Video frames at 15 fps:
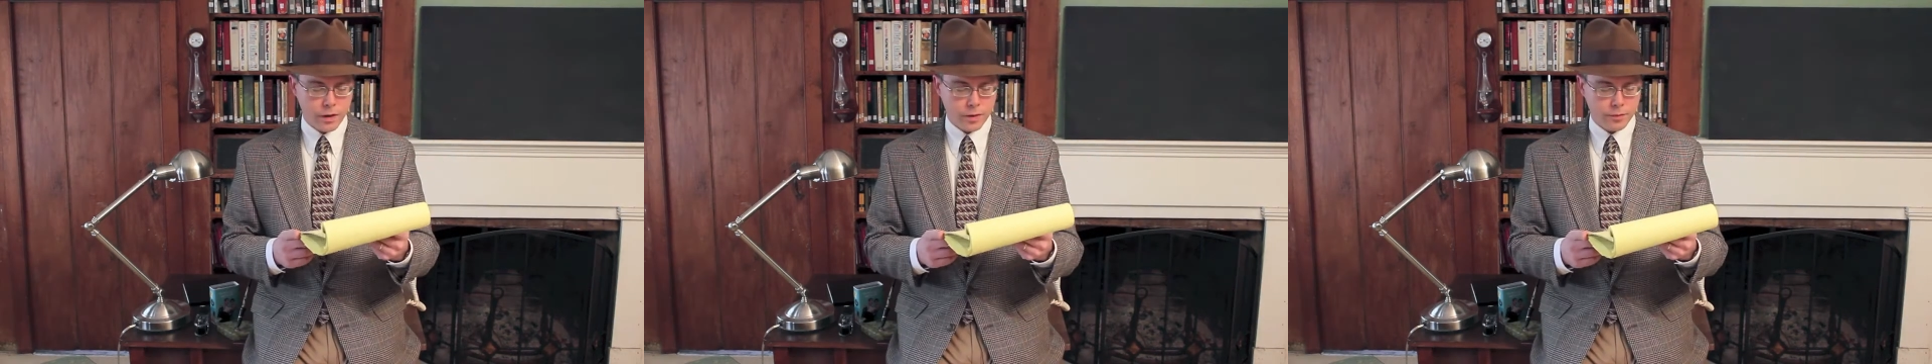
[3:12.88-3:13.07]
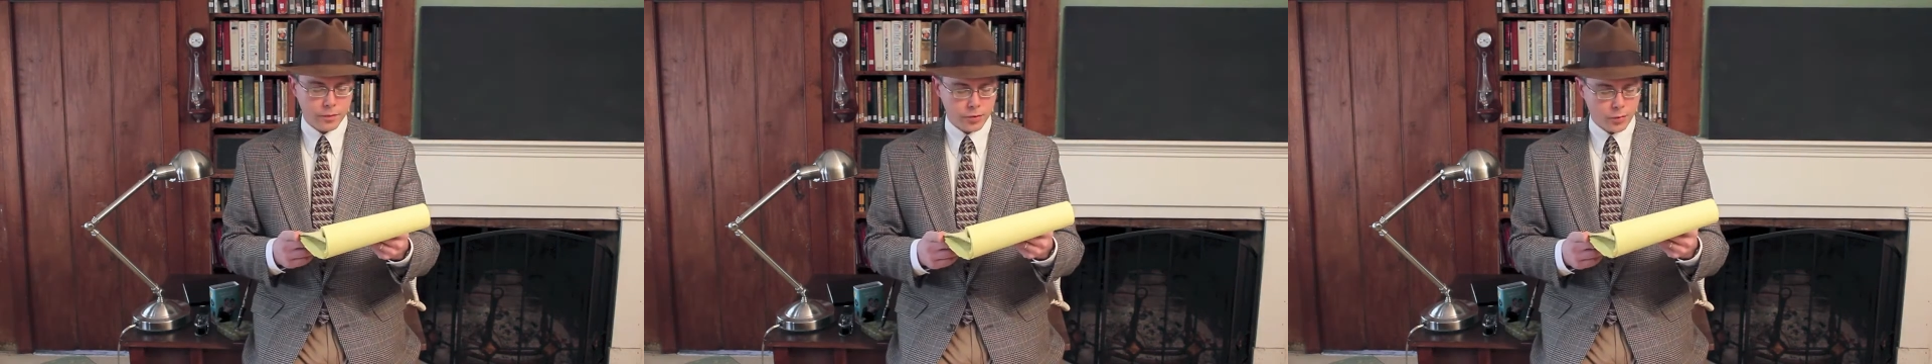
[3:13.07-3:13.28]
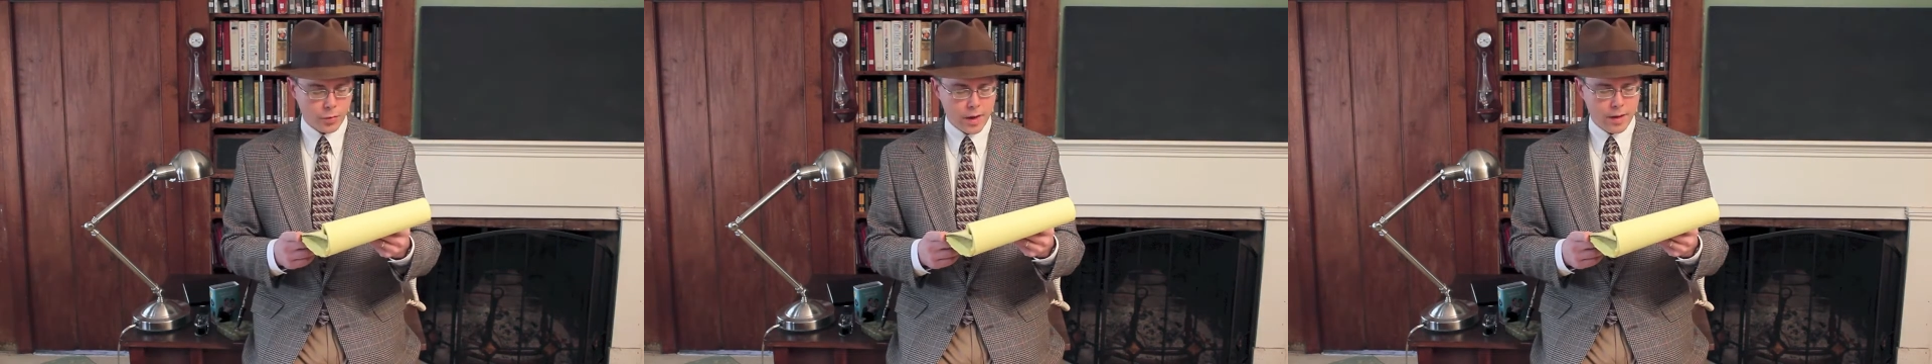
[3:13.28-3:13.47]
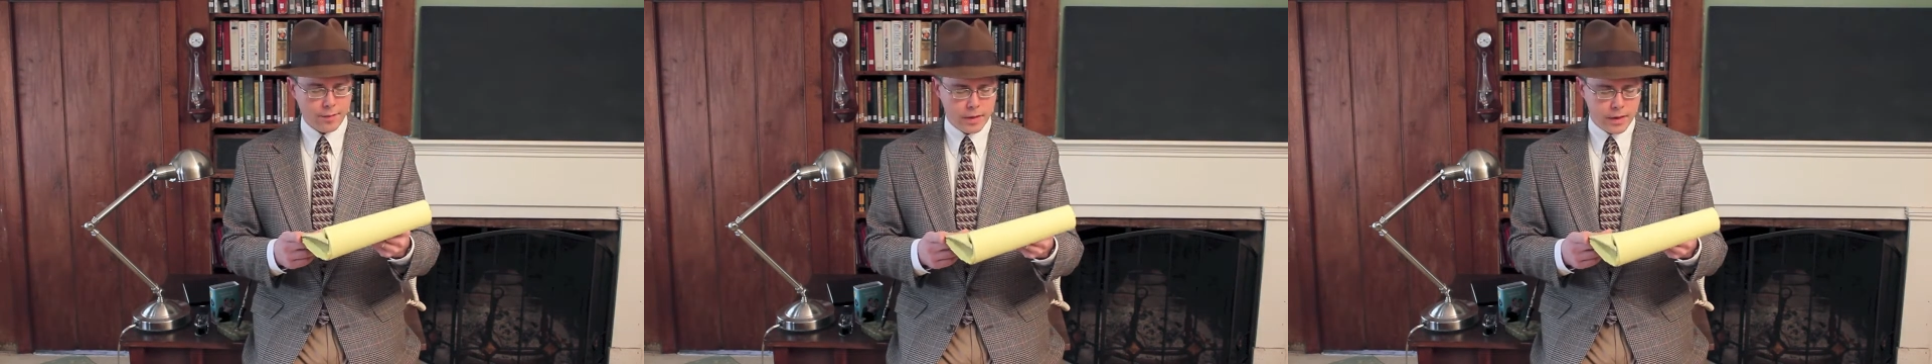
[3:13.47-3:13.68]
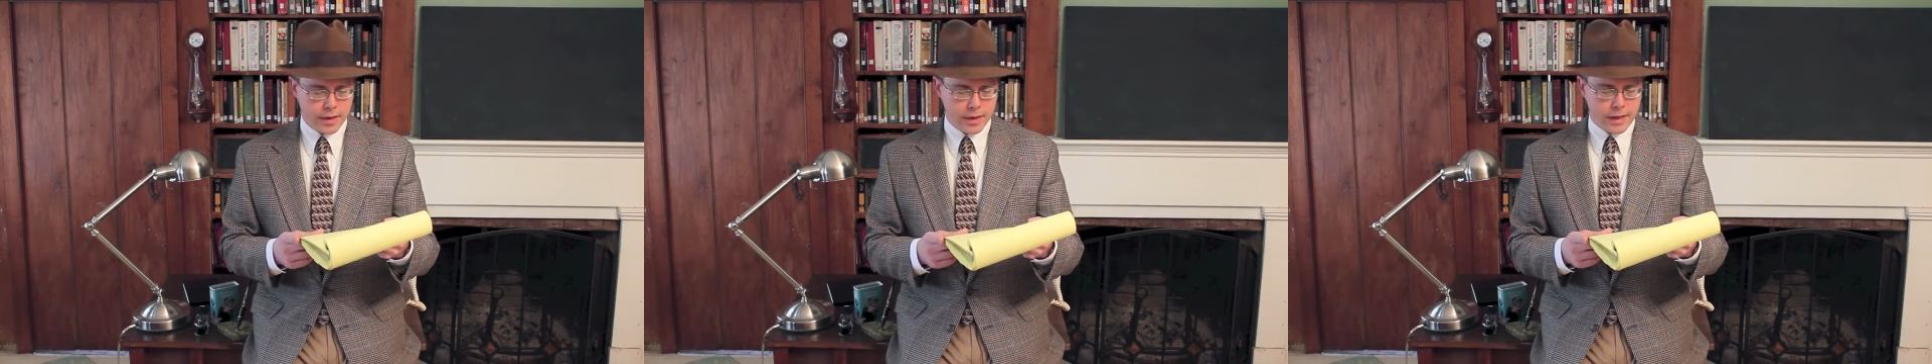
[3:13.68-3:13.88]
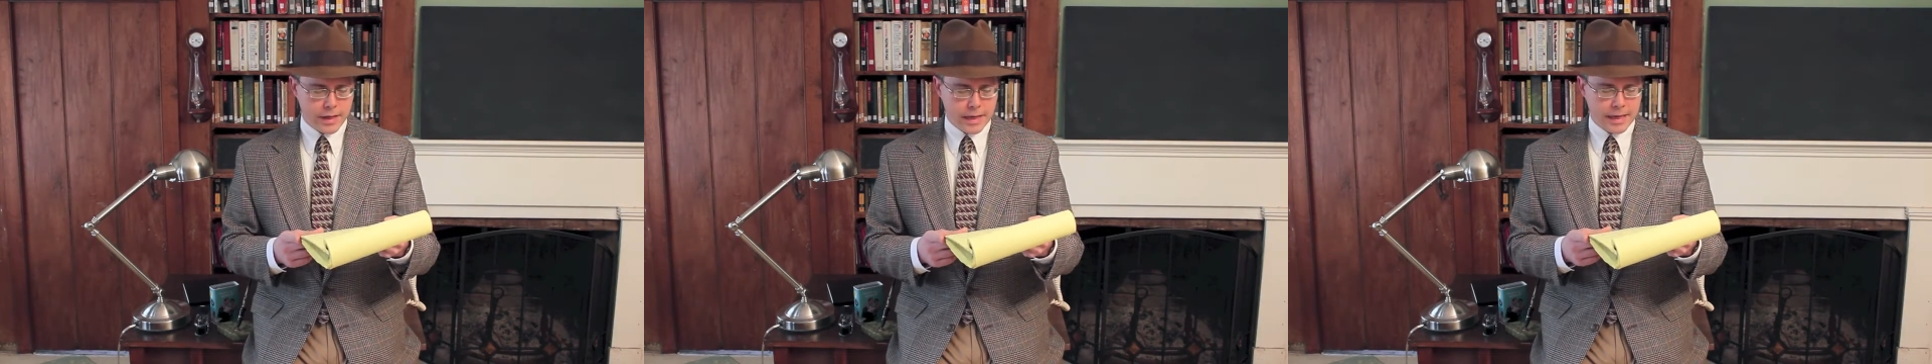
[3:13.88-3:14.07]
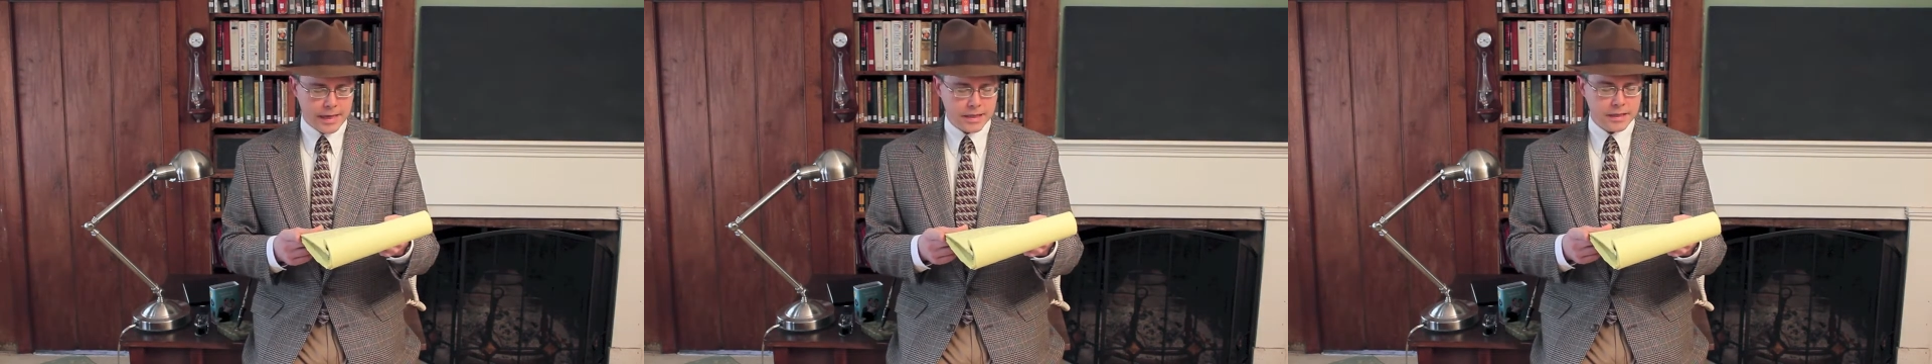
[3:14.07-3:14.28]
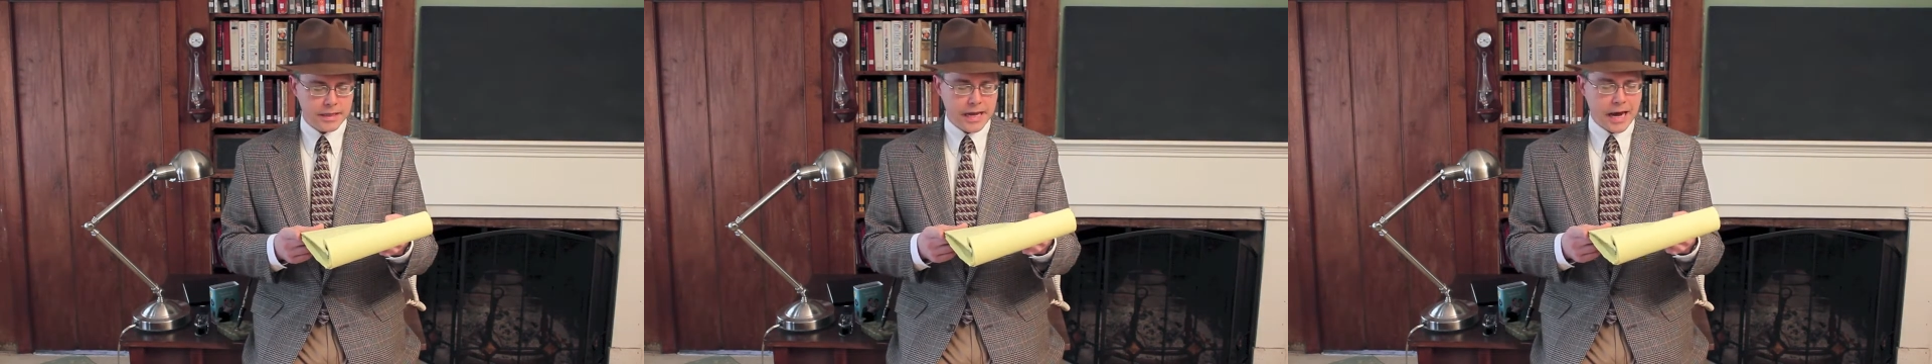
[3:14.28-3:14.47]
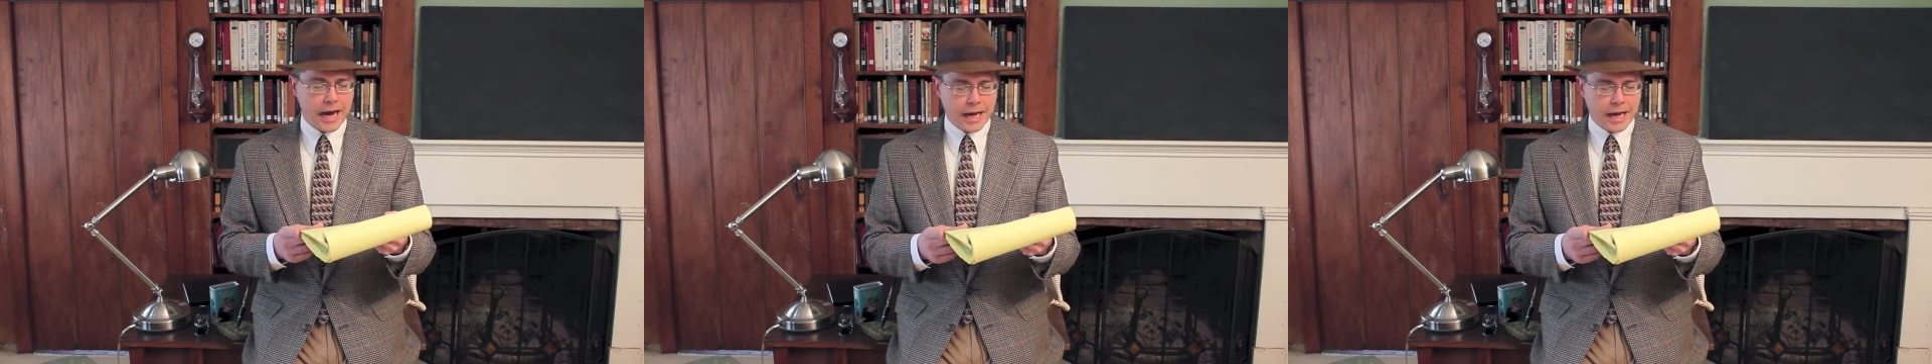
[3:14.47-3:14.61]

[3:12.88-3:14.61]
Mr. Webb, in the